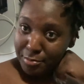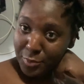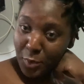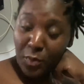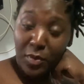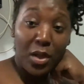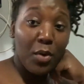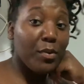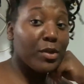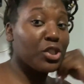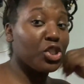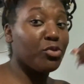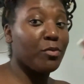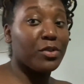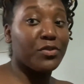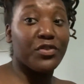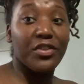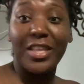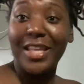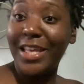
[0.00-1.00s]
That wasn't too much
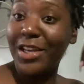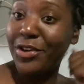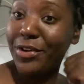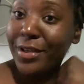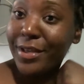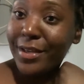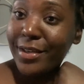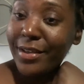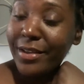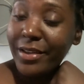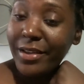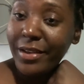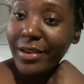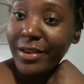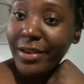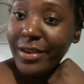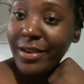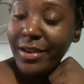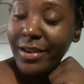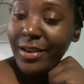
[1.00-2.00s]
for the internet,
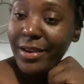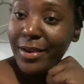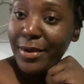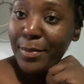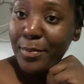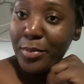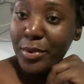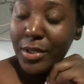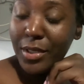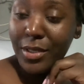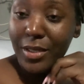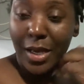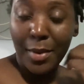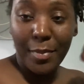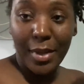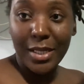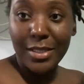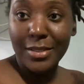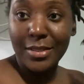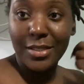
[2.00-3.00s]
but I mean,
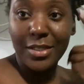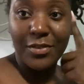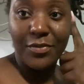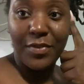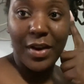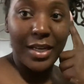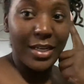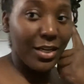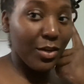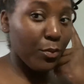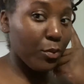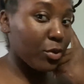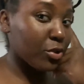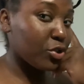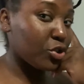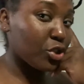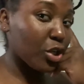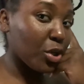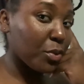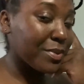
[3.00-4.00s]
I just couldn't find anywhere to show you the